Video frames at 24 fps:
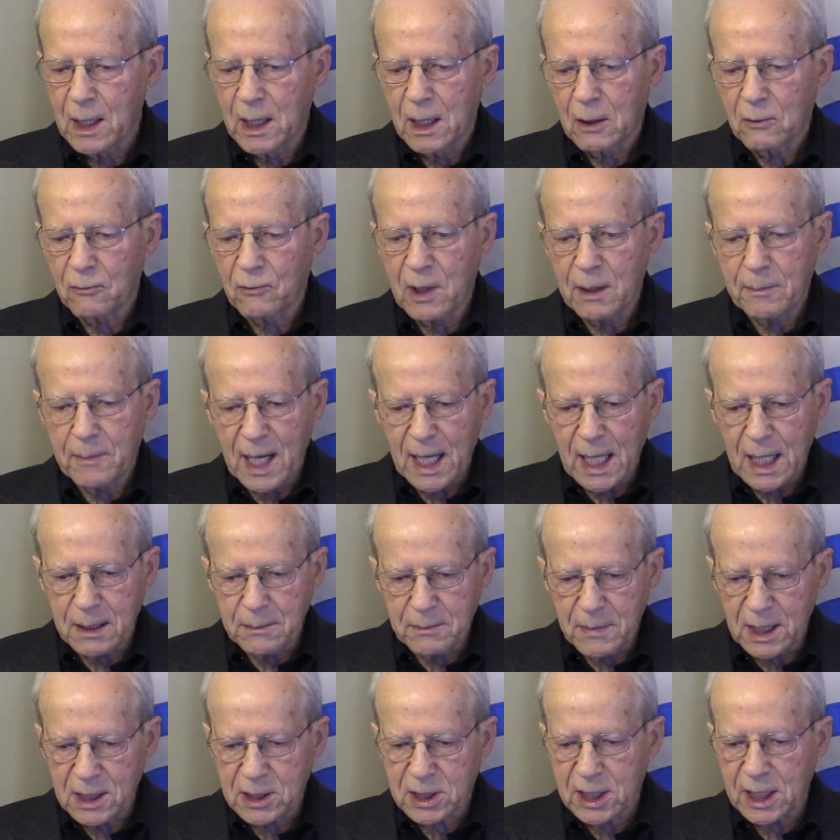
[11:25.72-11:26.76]
remain
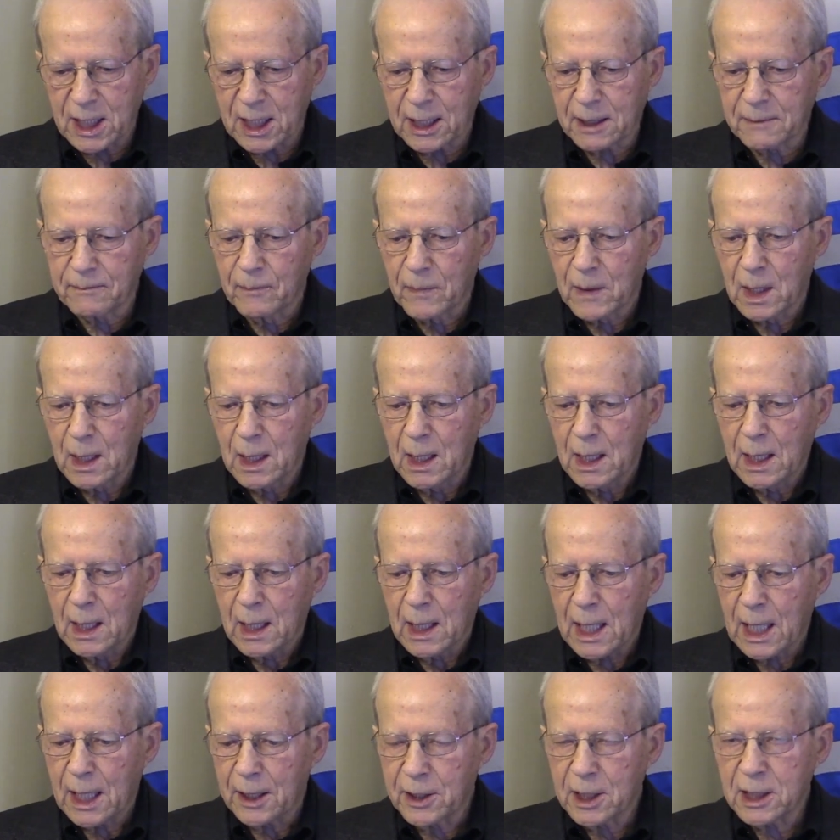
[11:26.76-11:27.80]
missing,
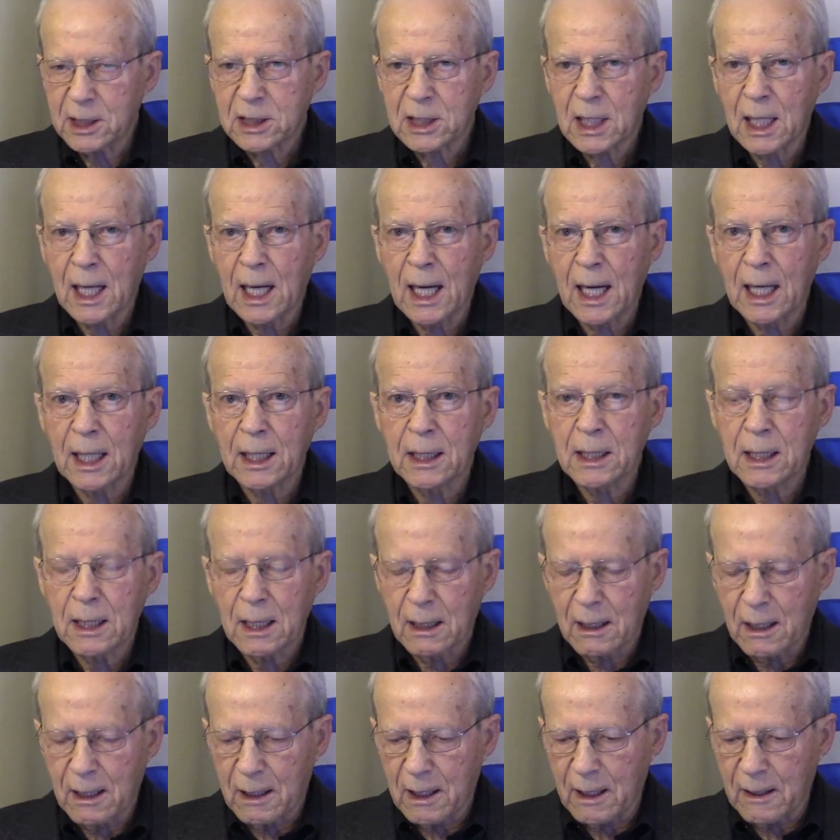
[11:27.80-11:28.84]
and this line
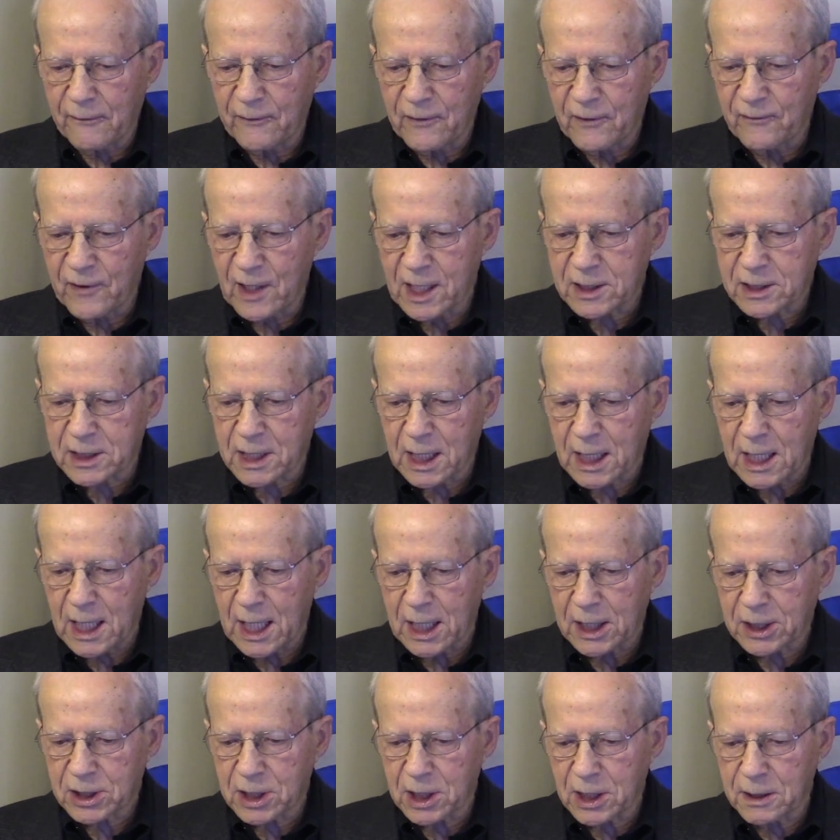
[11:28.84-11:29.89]
of
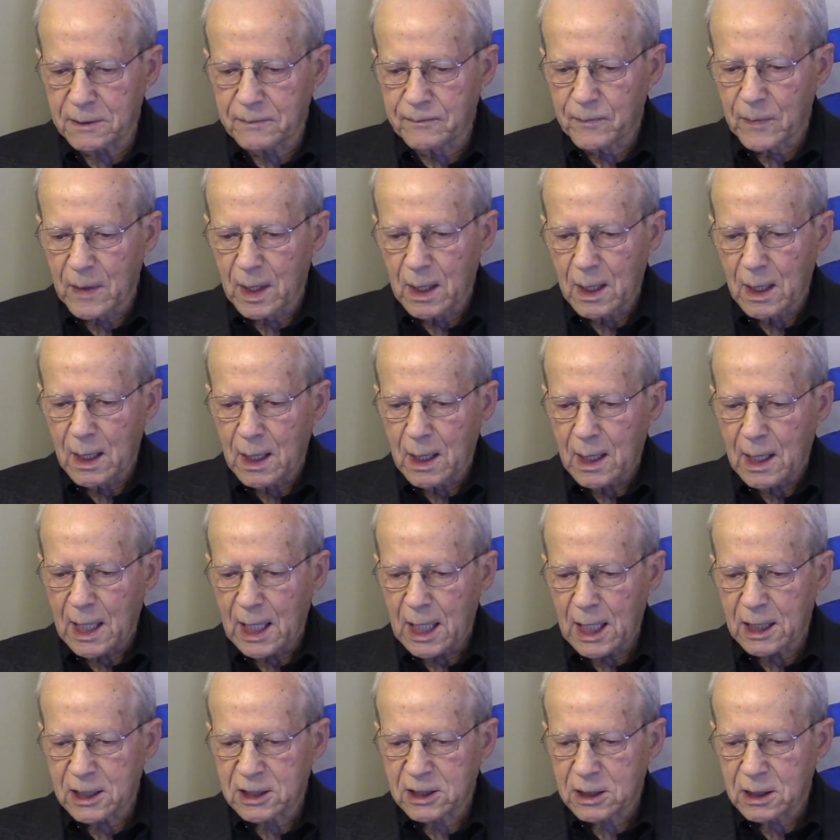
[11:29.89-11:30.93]
investigation
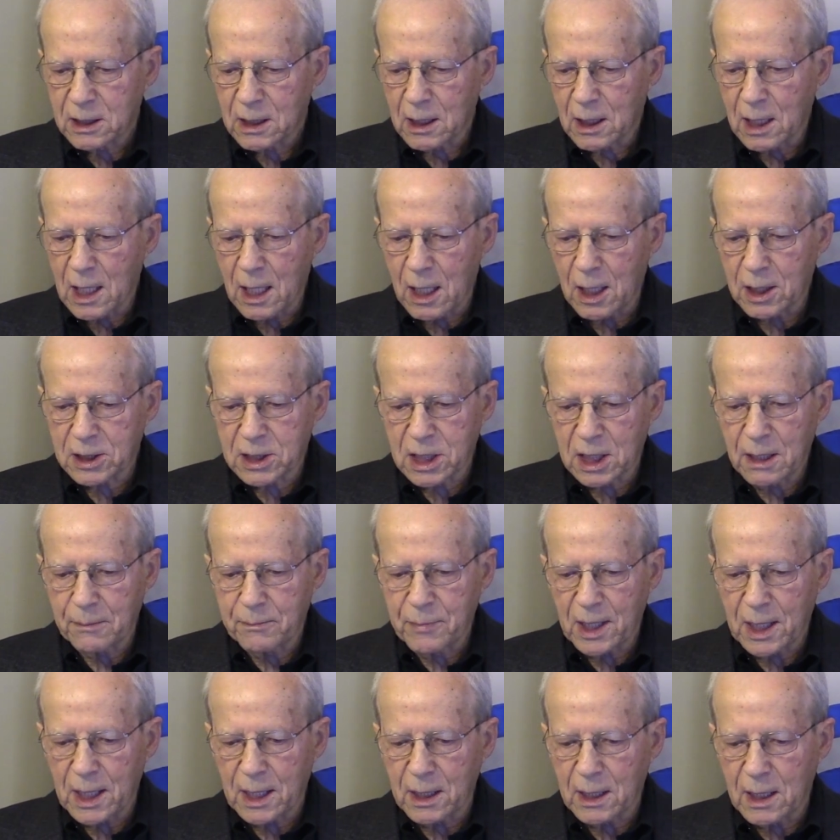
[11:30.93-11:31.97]
has largely
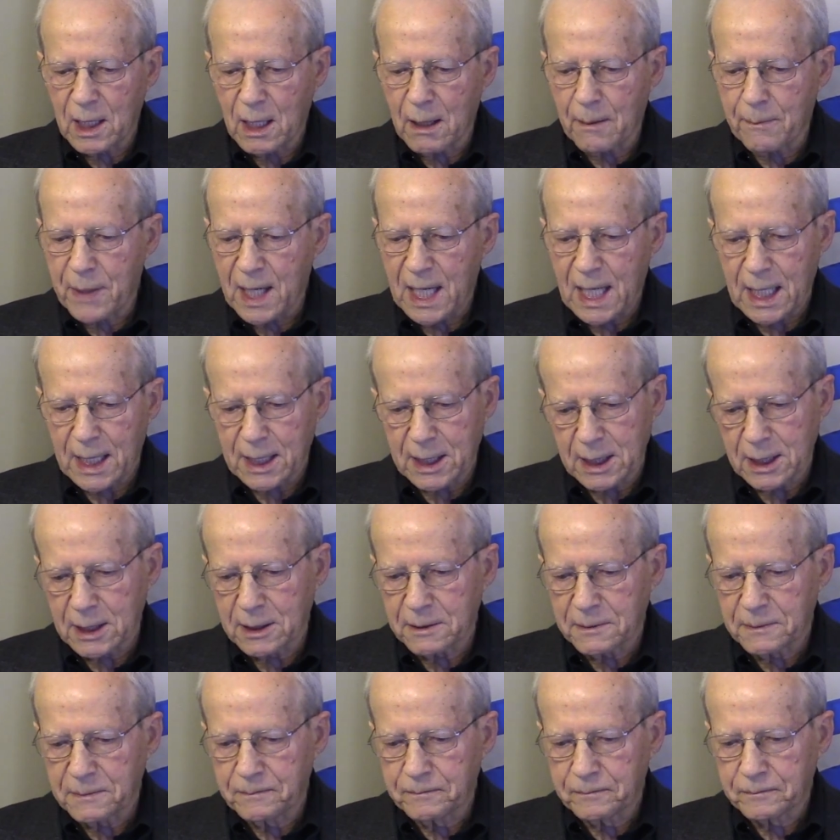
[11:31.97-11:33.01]
been
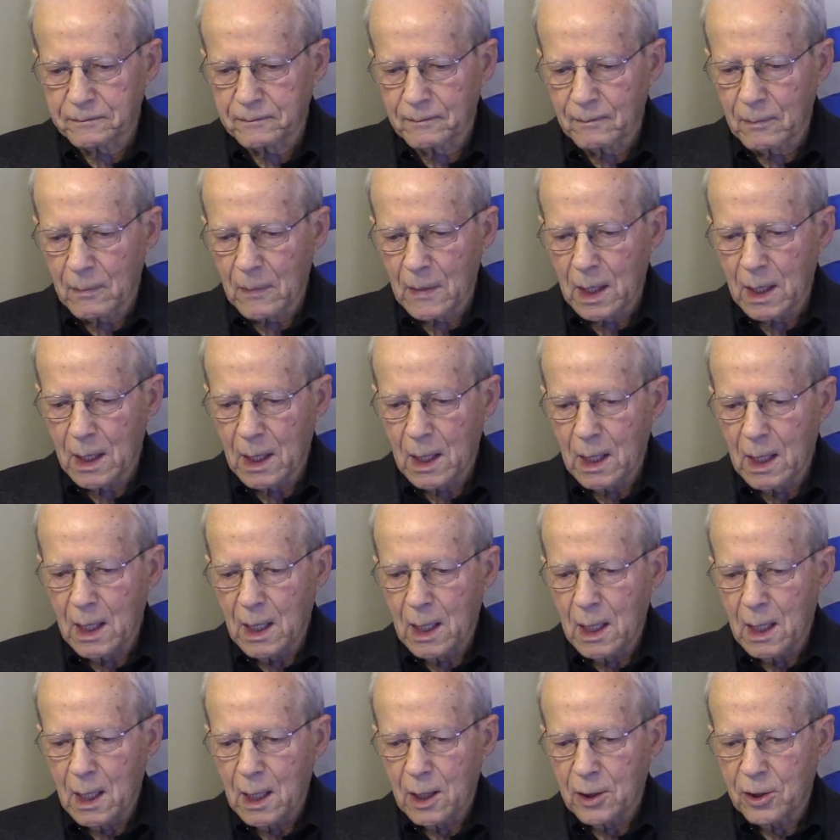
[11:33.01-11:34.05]
abandoned.
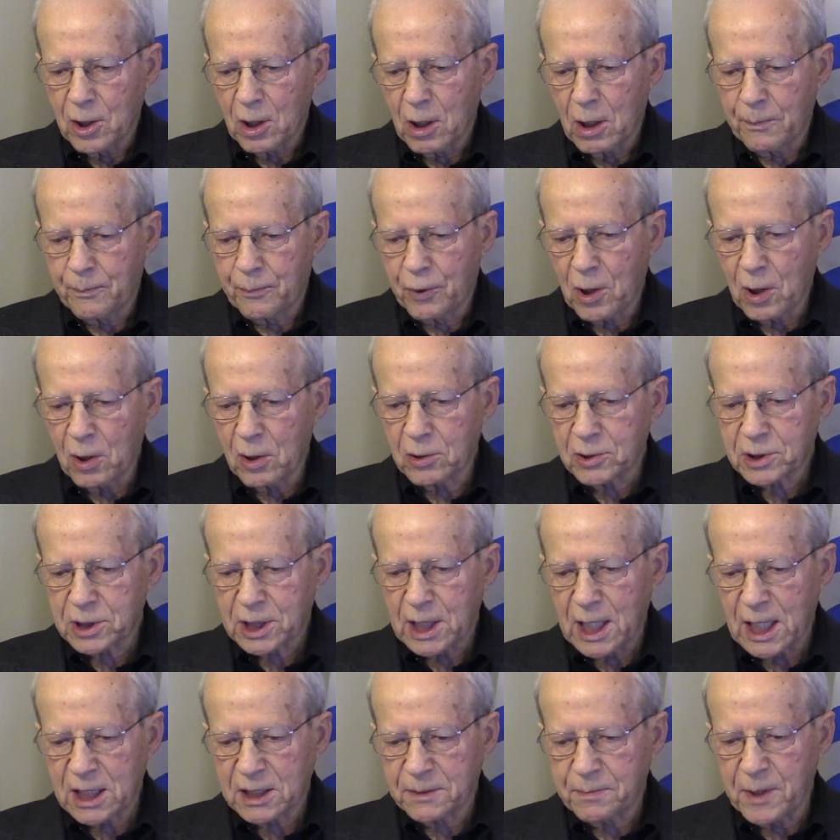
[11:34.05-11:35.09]
Their approach
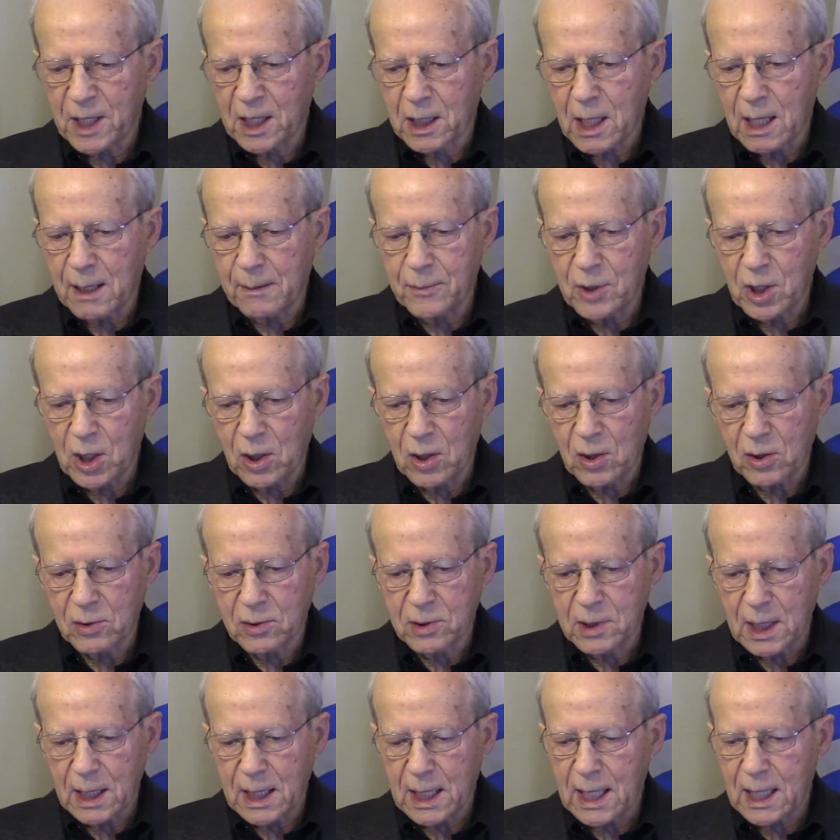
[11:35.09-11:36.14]
has become
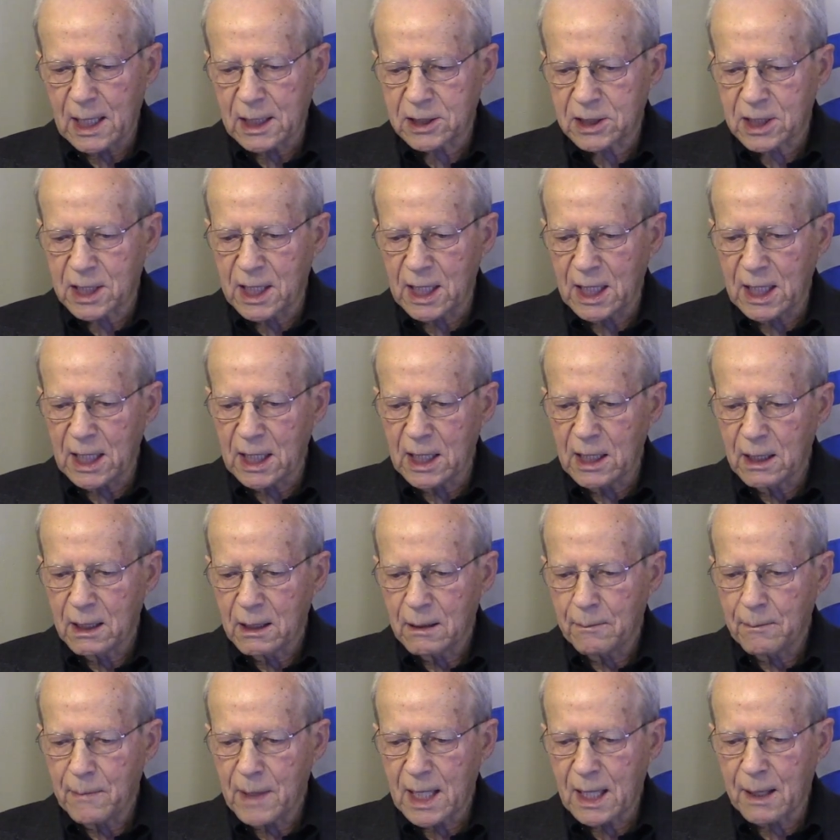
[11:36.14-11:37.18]
known as the
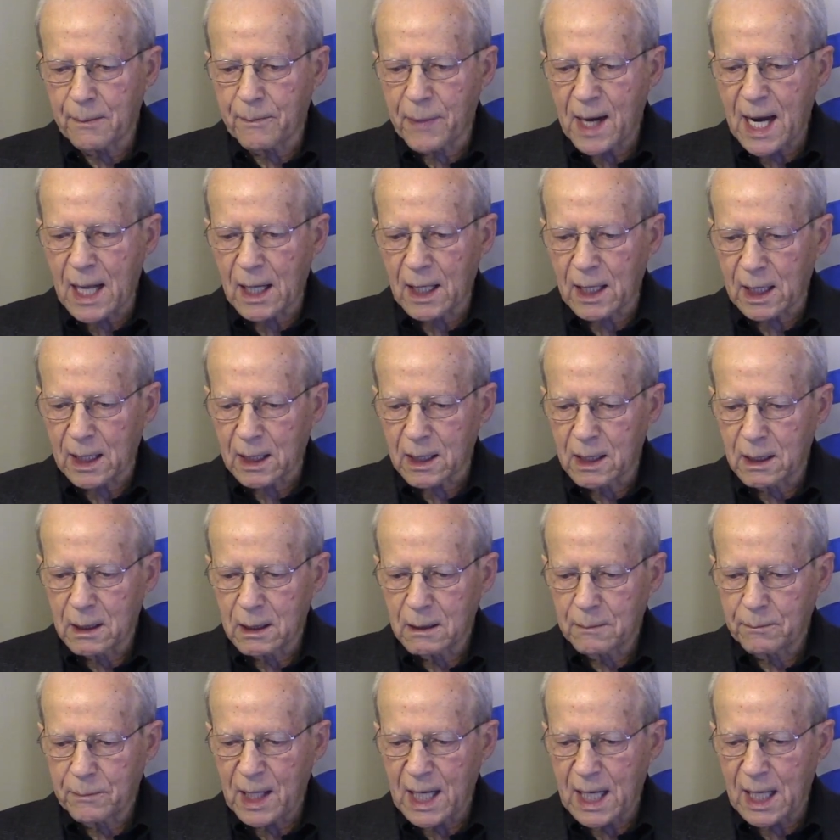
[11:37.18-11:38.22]
metabolic
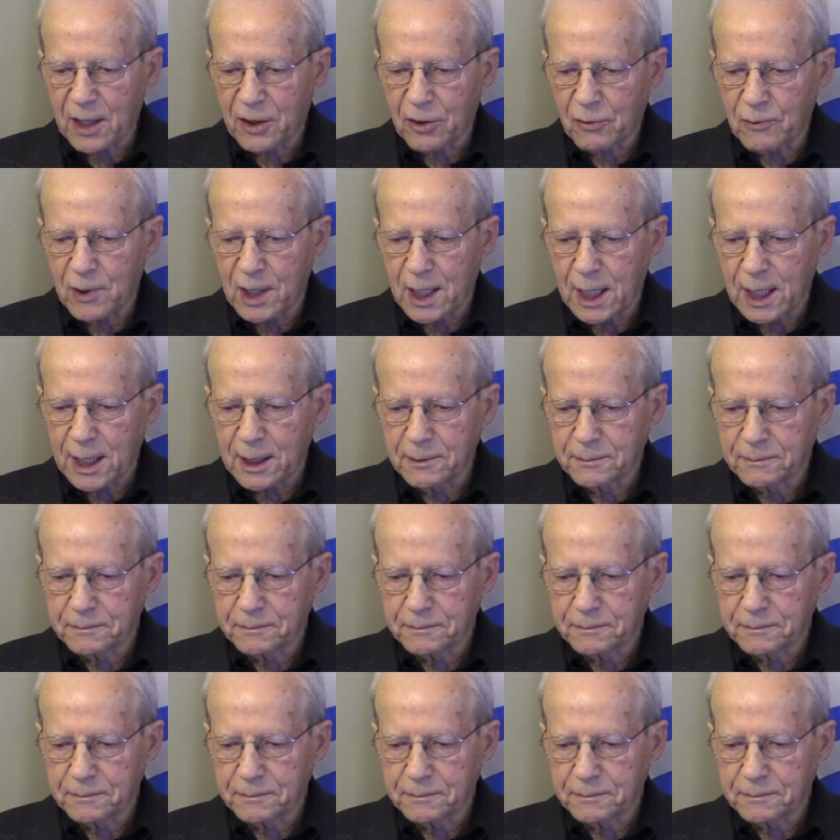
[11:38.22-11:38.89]
pathway.